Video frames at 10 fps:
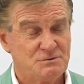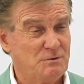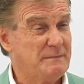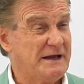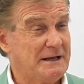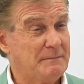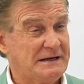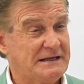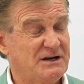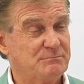And we made our
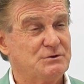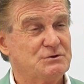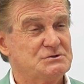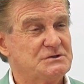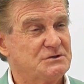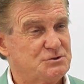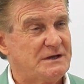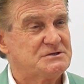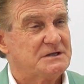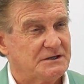money out of producing the
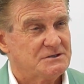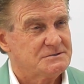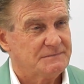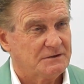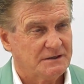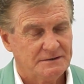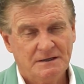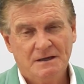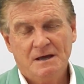scratch tickets, okay?